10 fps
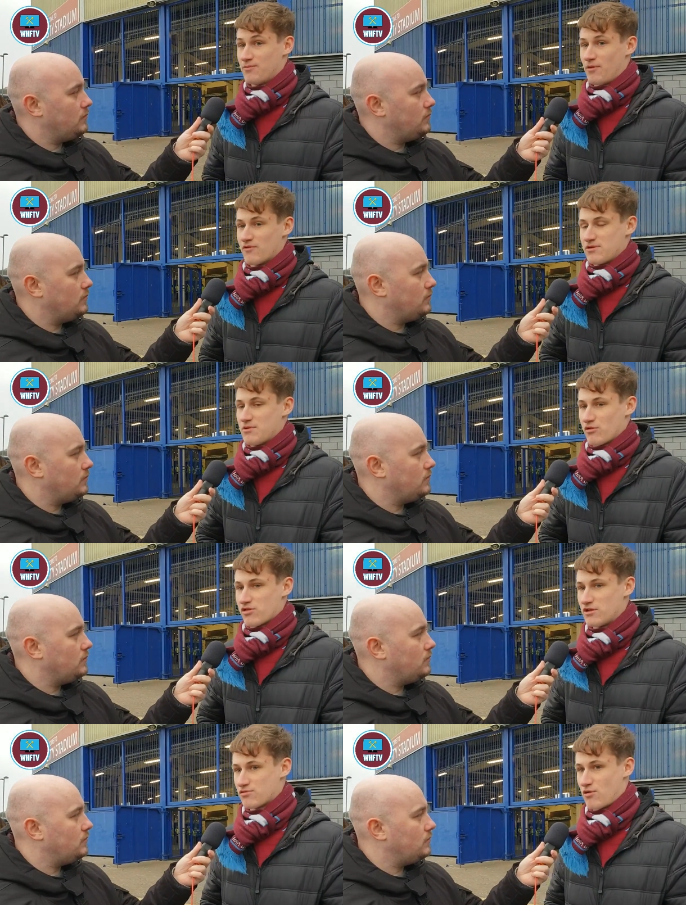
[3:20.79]
Speaker 1: obviously we
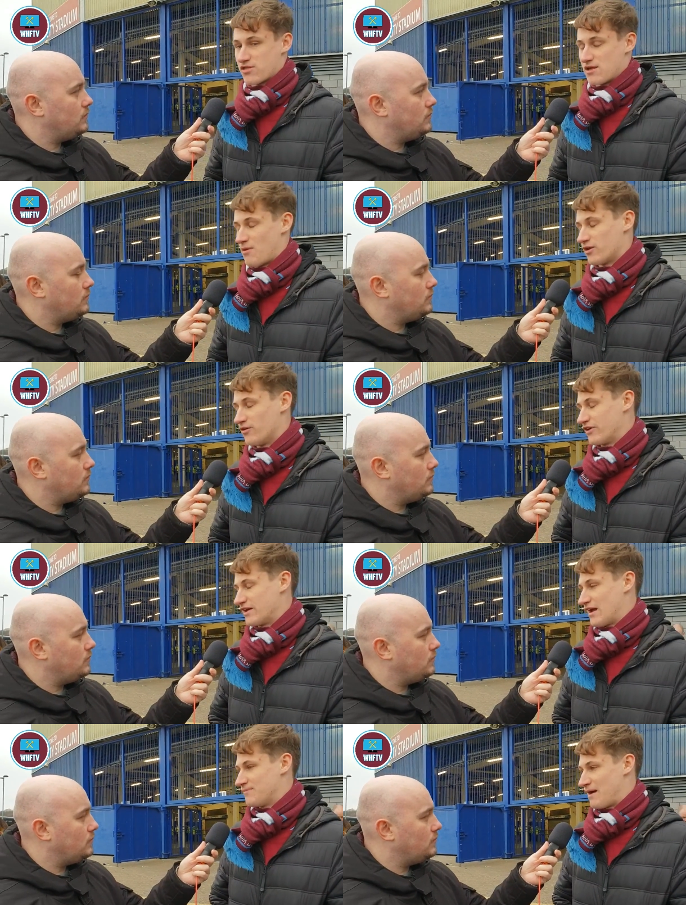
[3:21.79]
conceded twice there, but I don't
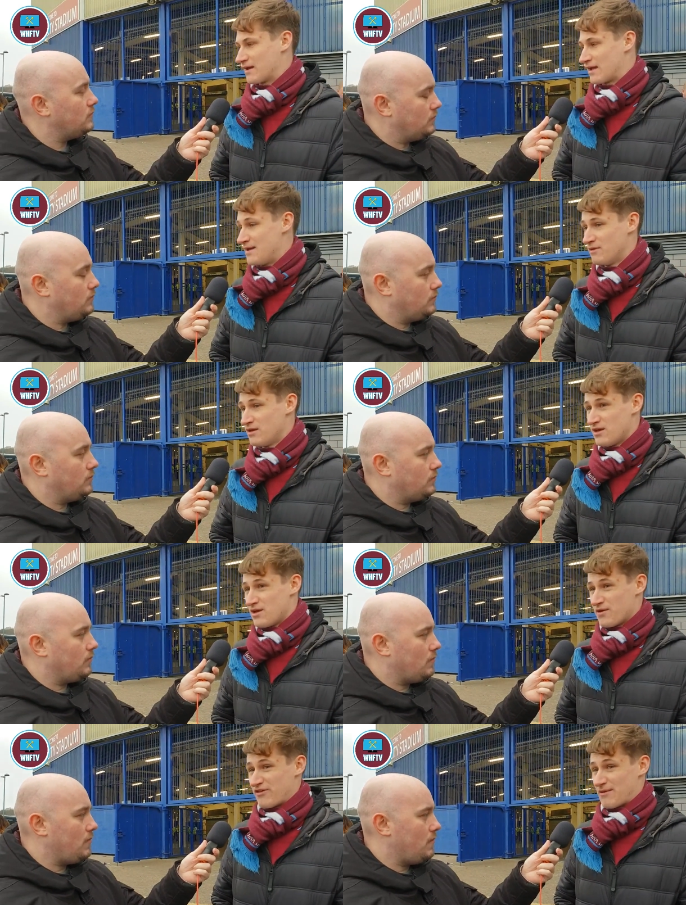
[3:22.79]
think he had a bad game.
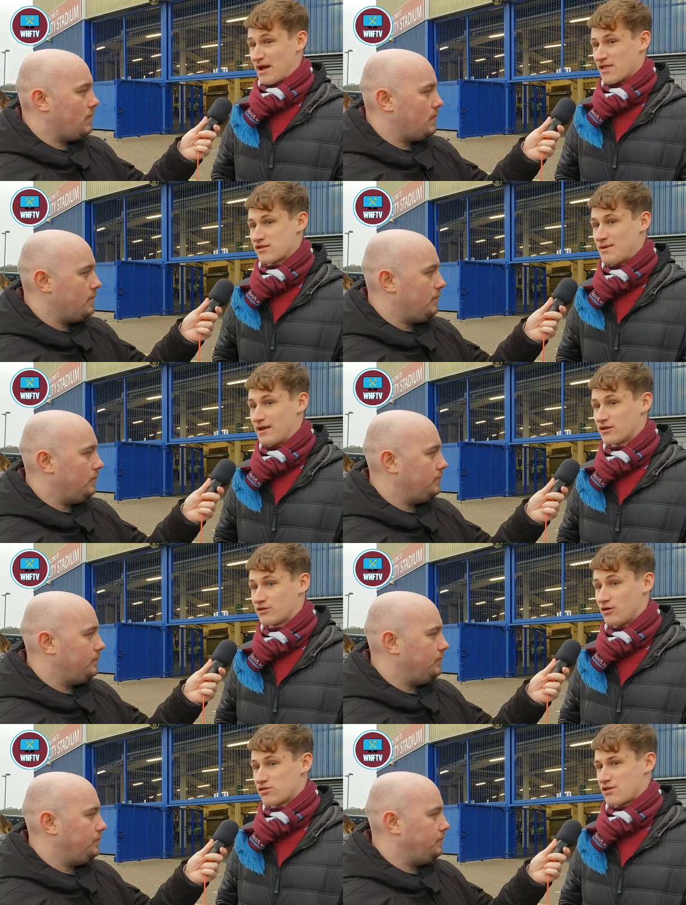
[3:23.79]
Fabianski made a
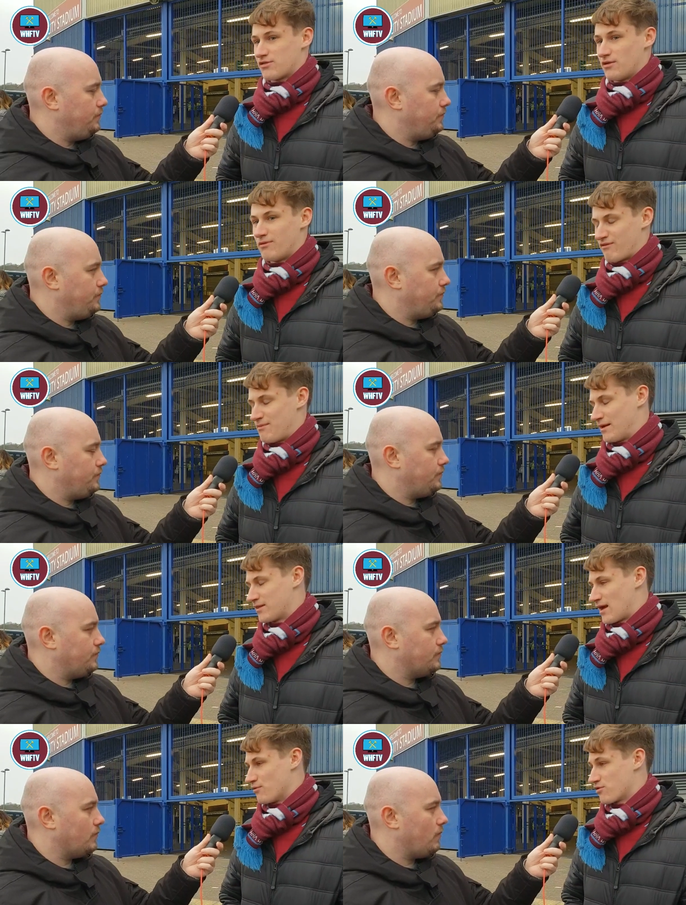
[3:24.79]
good. I don't know whether he made
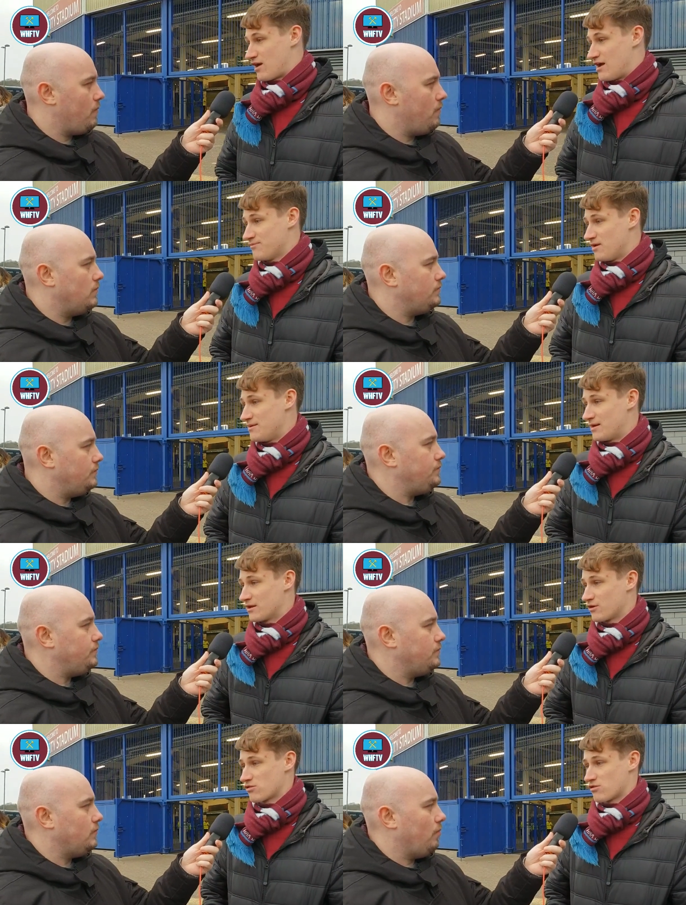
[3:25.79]
a double save, but he made
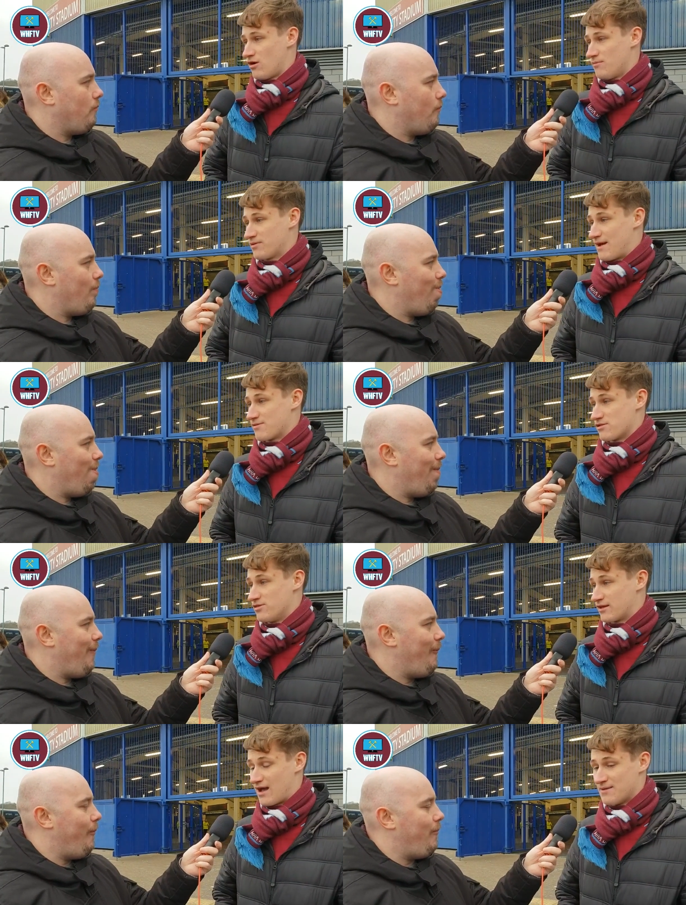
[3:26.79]
a good stop, kept us
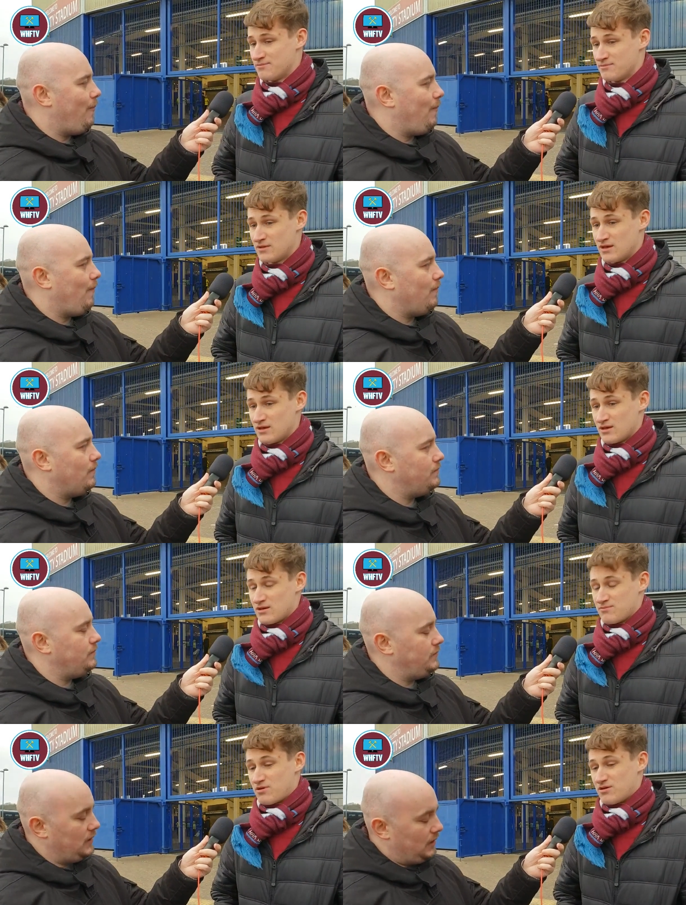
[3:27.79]
in the game.
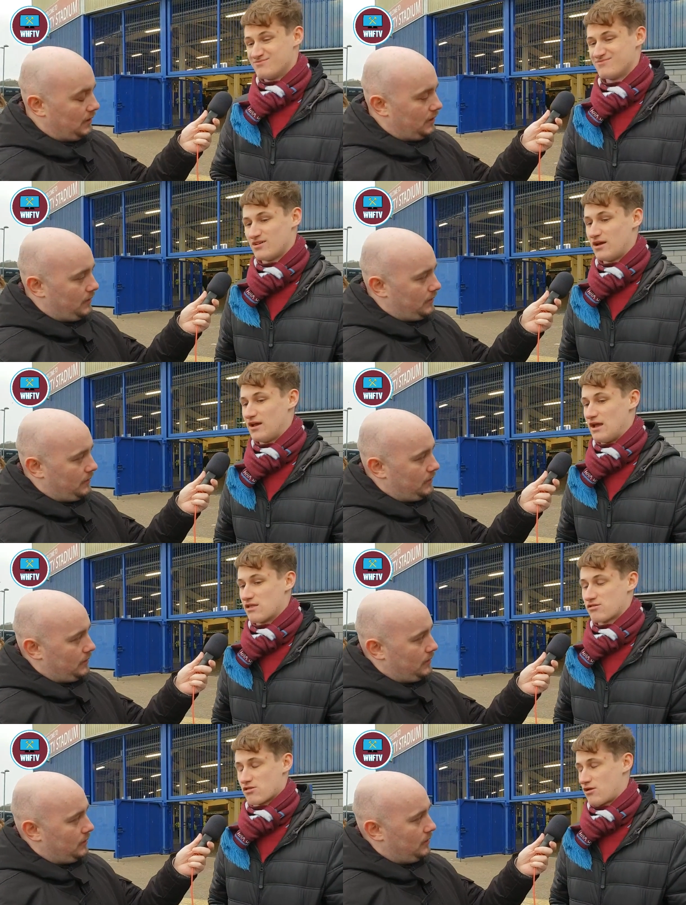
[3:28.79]
But
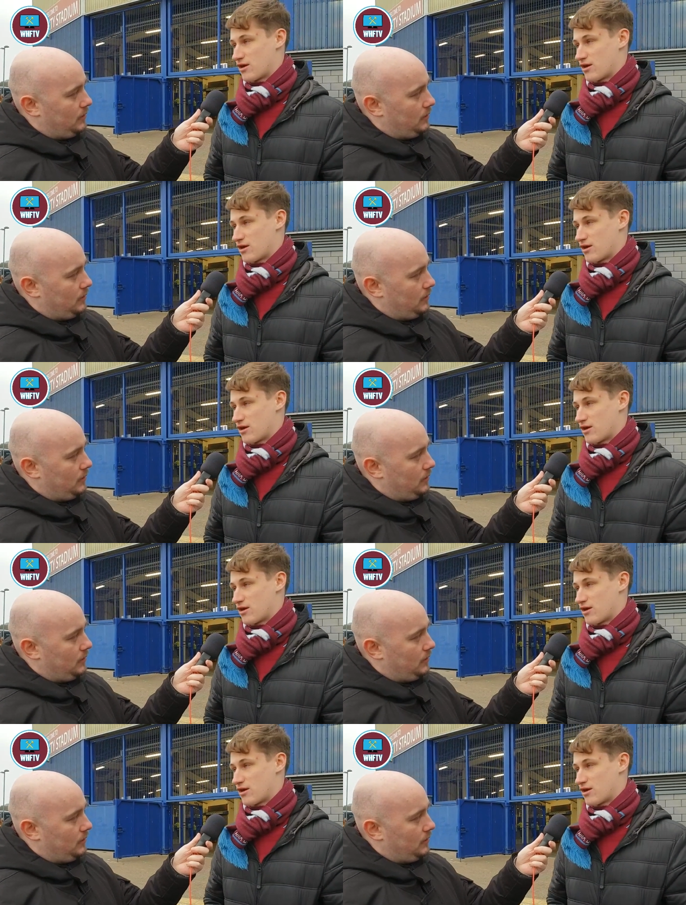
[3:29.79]
it's just,